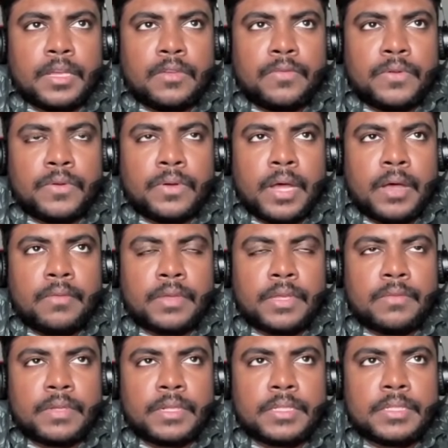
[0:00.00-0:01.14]
If you have
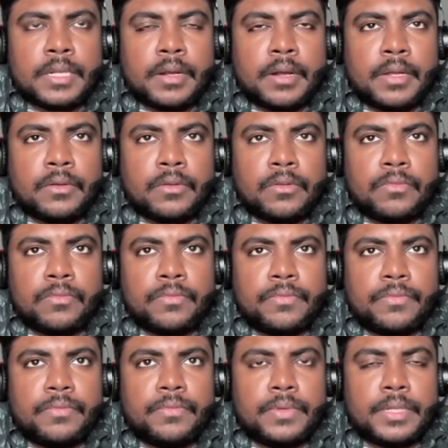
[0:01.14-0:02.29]
given a scenario
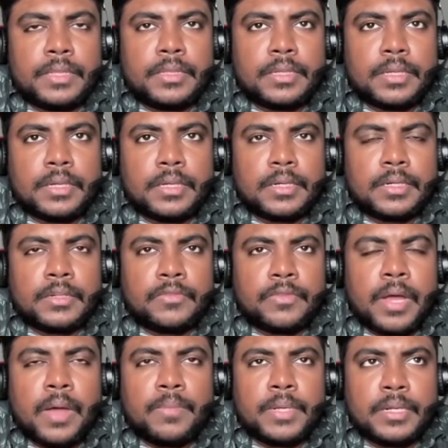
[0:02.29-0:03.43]
with, if
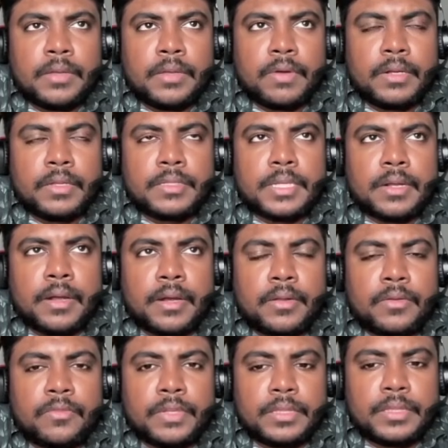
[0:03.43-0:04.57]
you have been given a
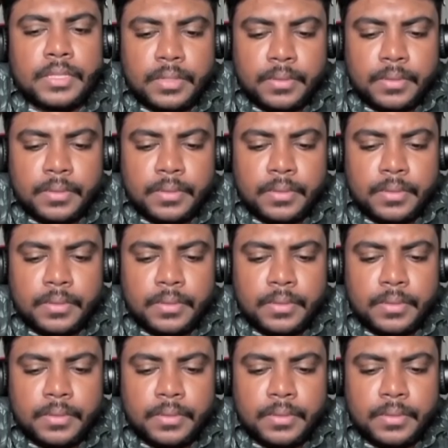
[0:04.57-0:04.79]
scenario with